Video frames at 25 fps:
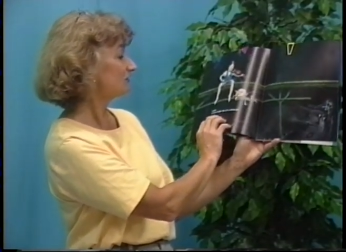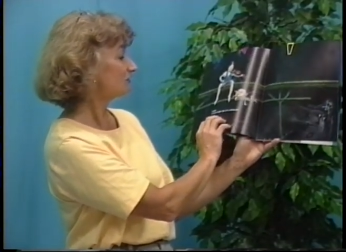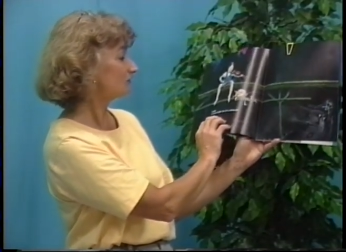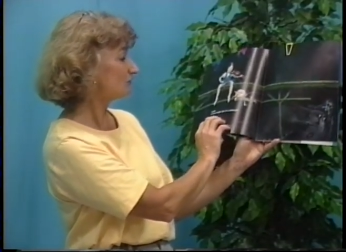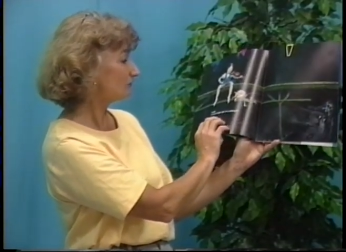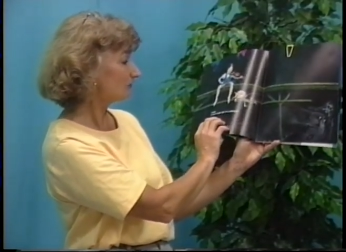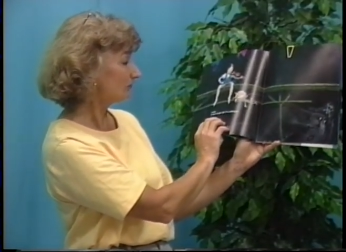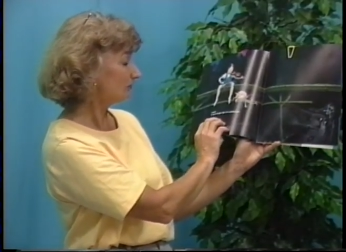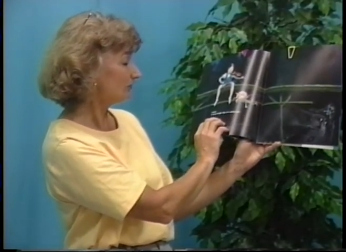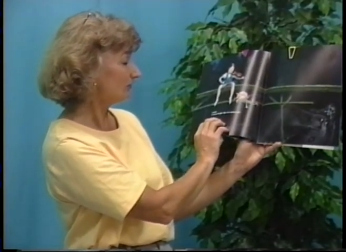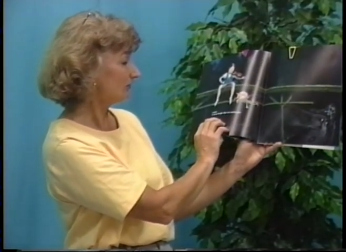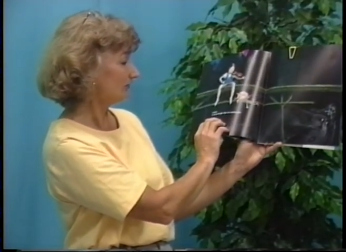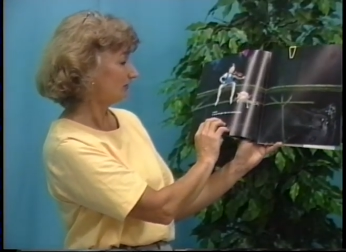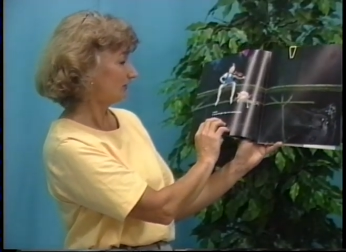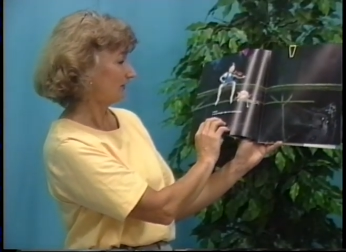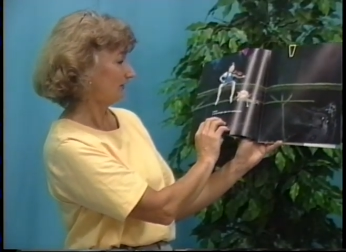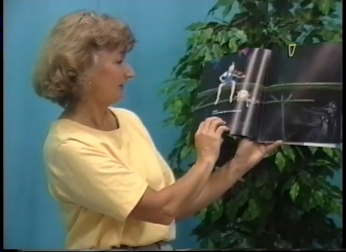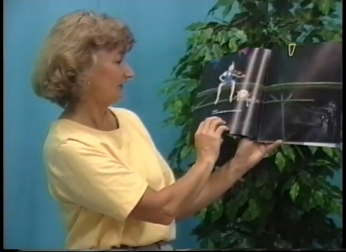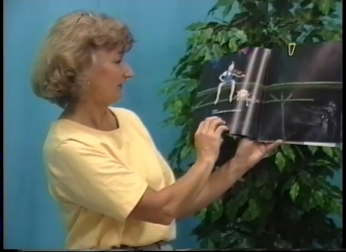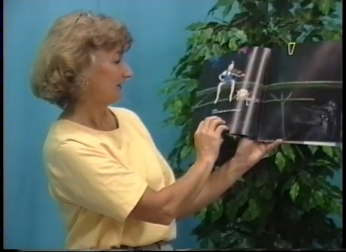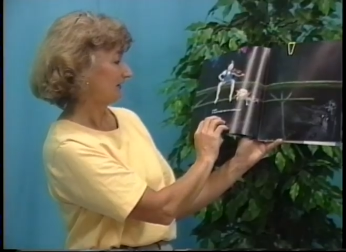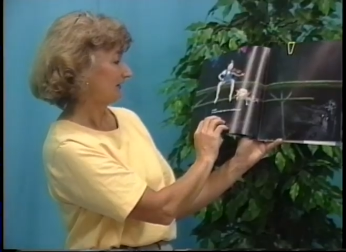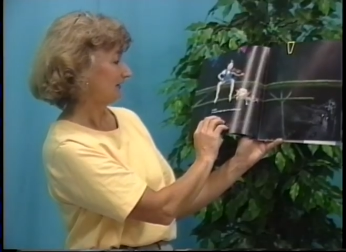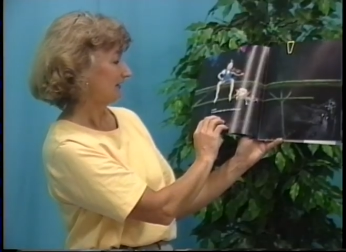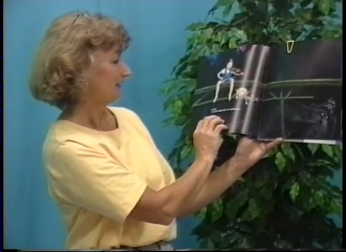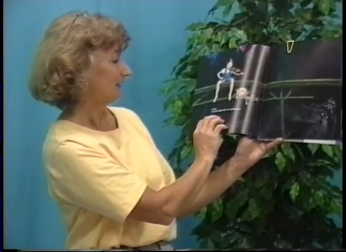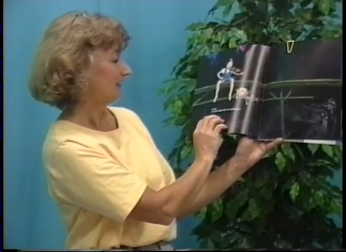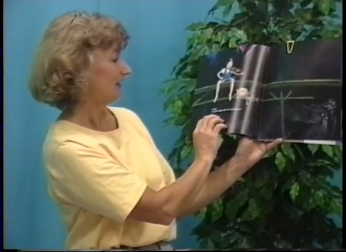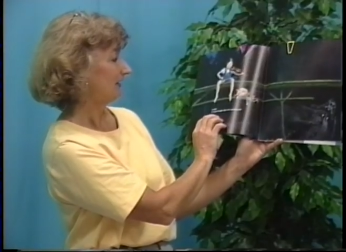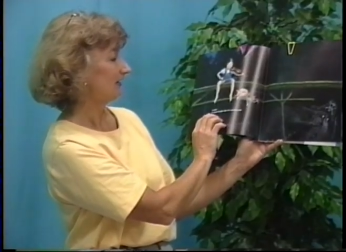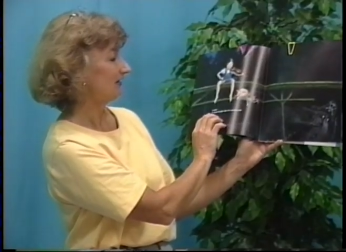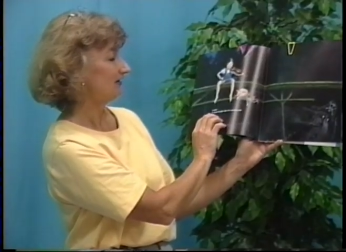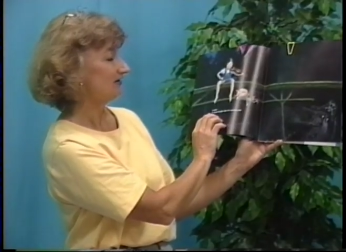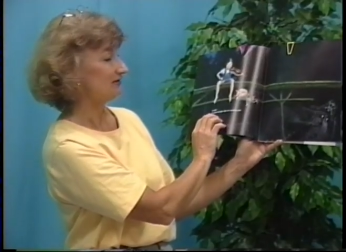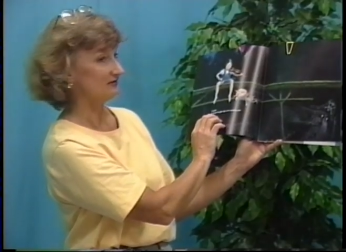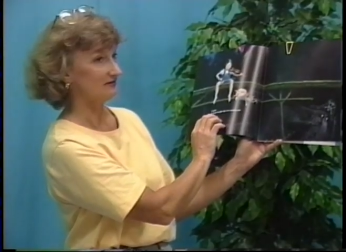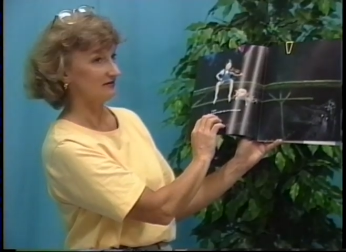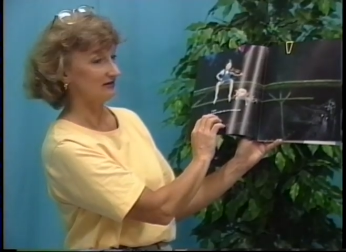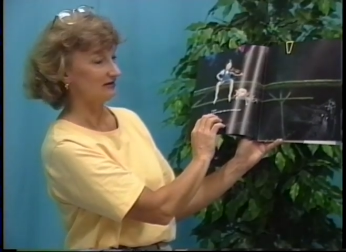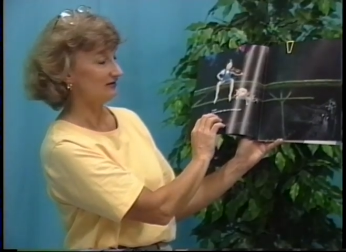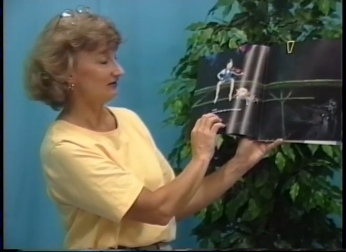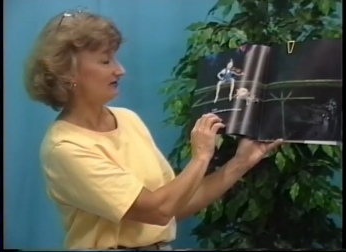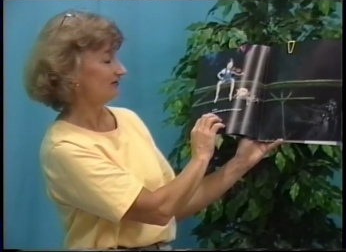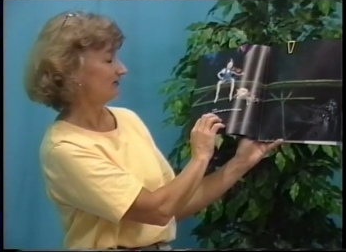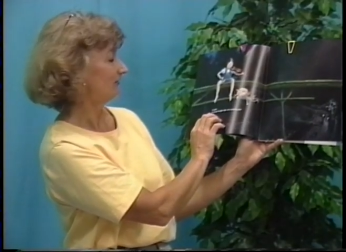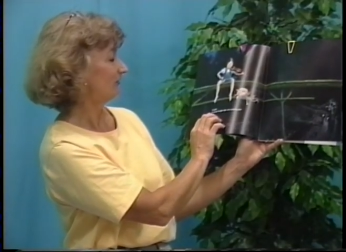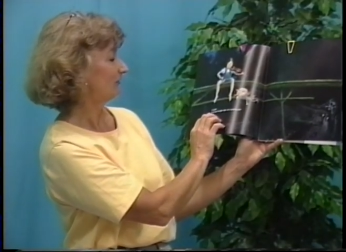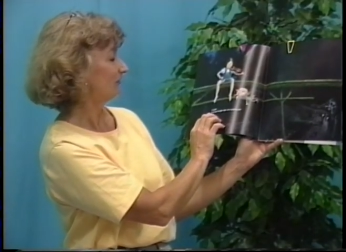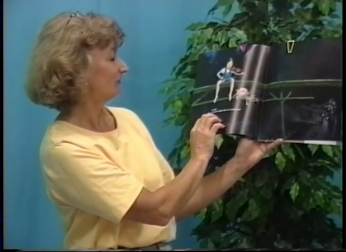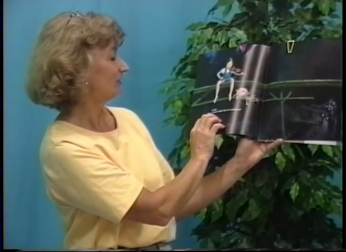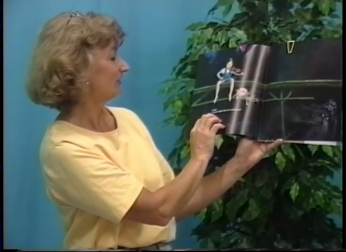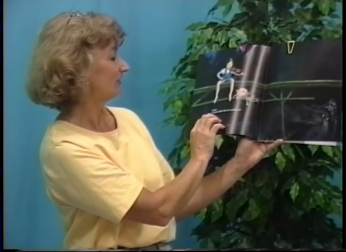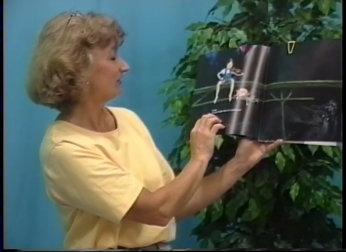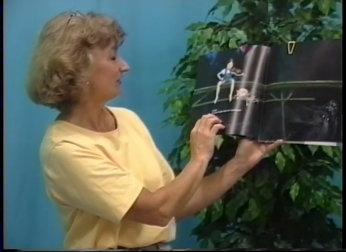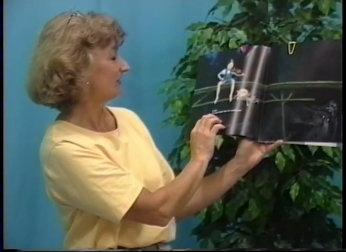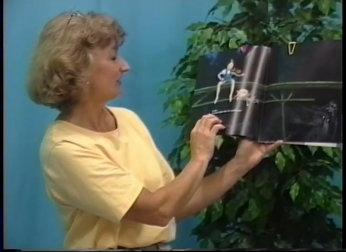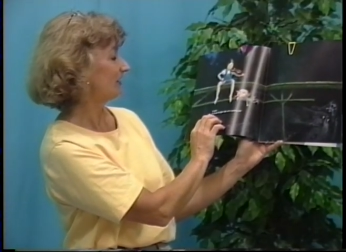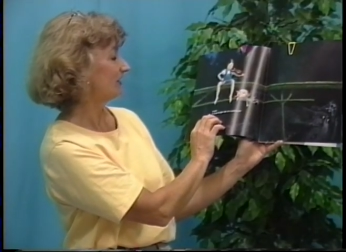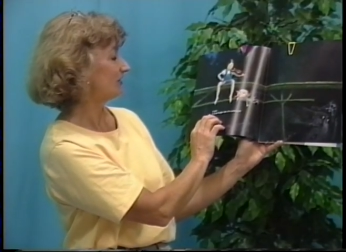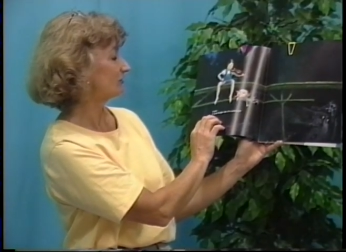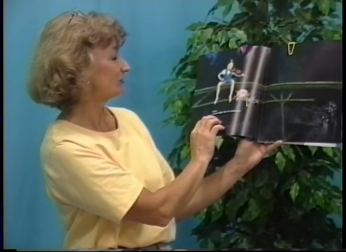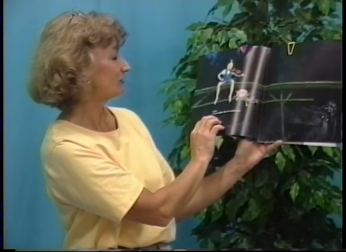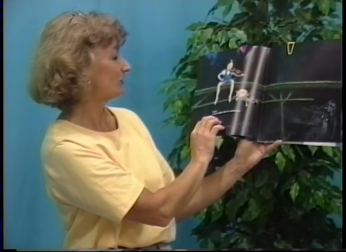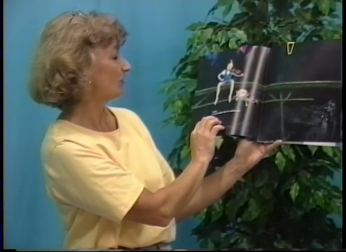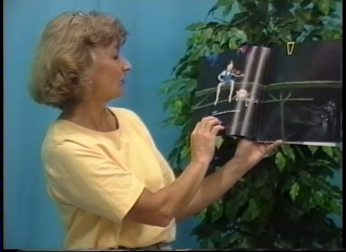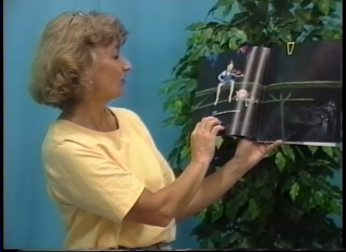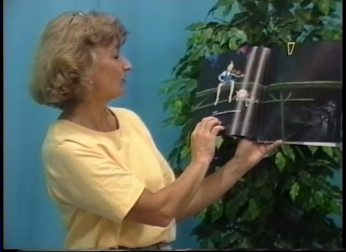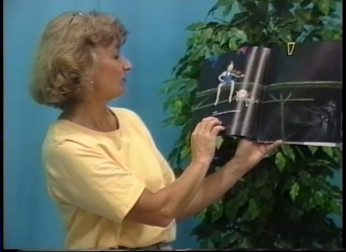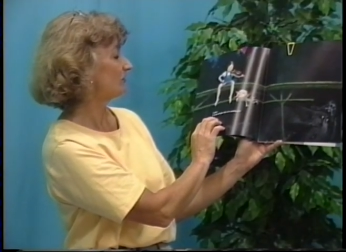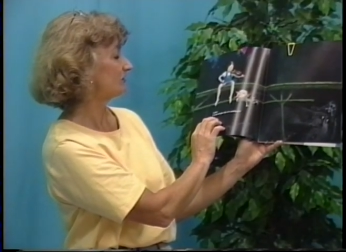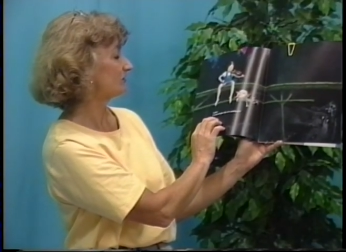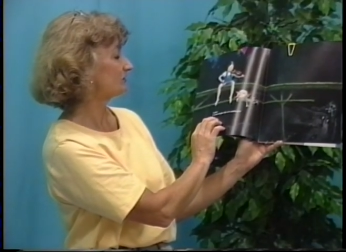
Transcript: girl that is on the other end of that toe,